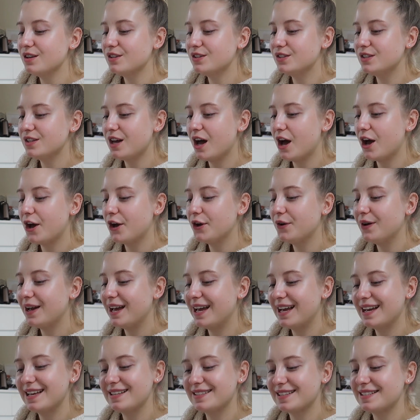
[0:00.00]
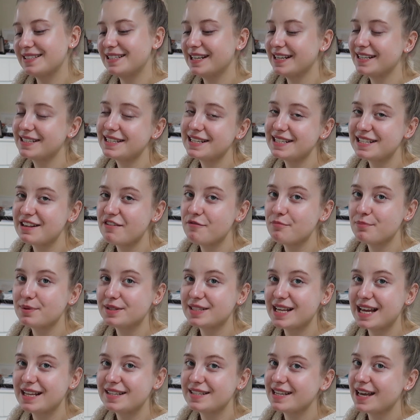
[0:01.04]
So it is
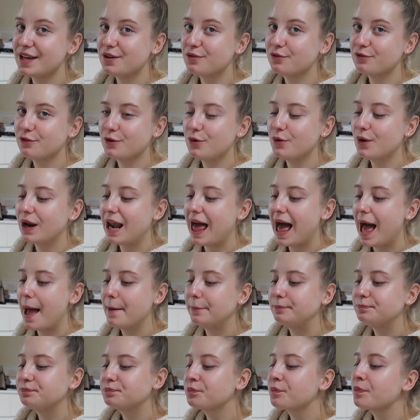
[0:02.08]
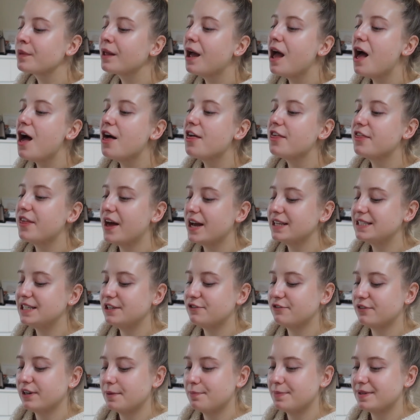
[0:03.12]
67% said Full Glam,
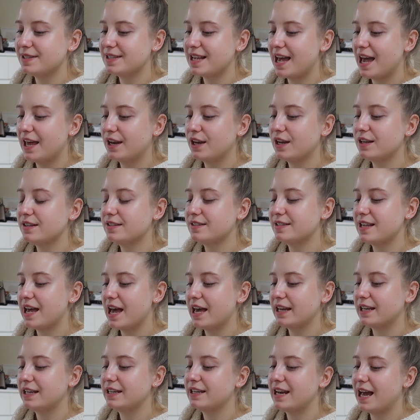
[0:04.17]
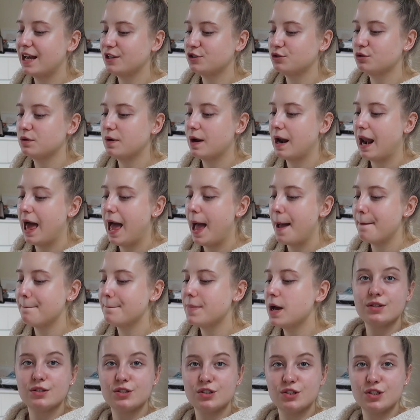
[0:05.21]
33% said Natural
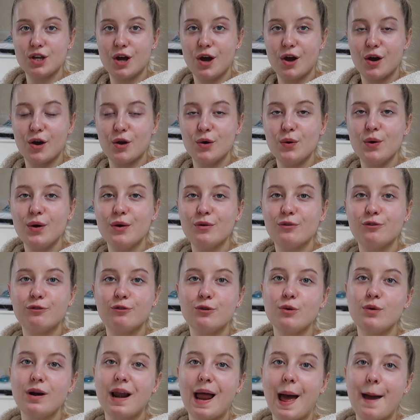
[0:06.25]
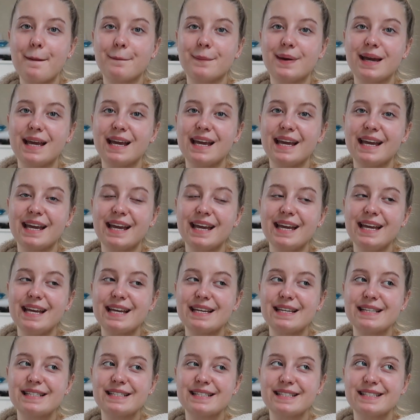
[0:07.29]
Glam. So Full Glam it
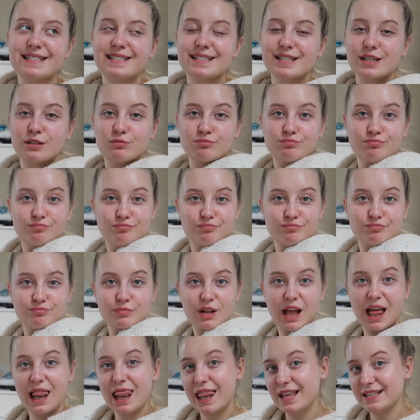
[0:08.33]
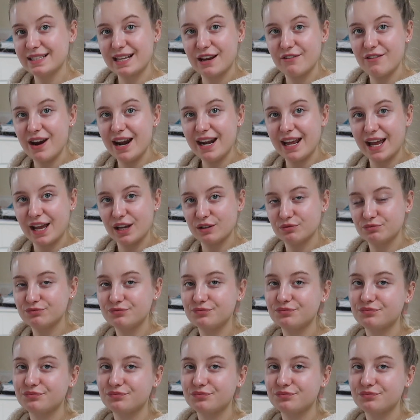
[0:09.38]
is. Let's get ready.